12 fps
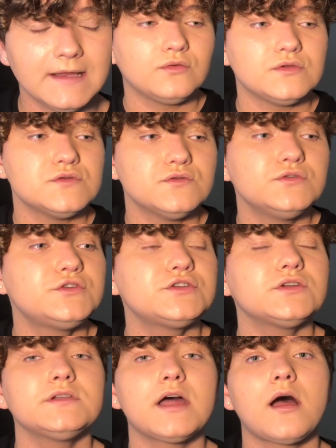So you
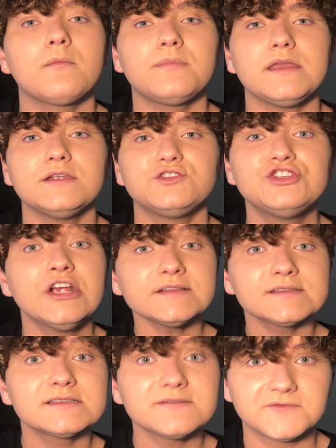should not be
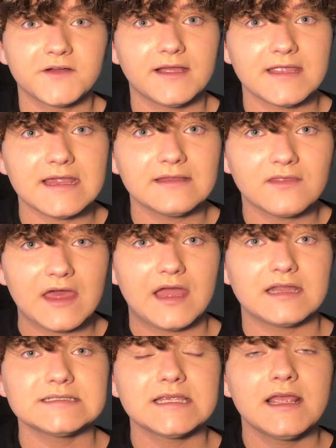justifying
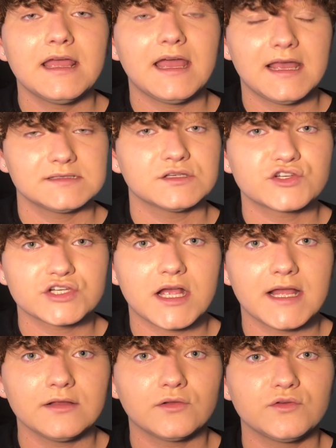that as a
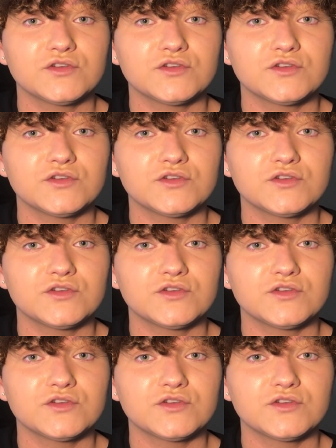child.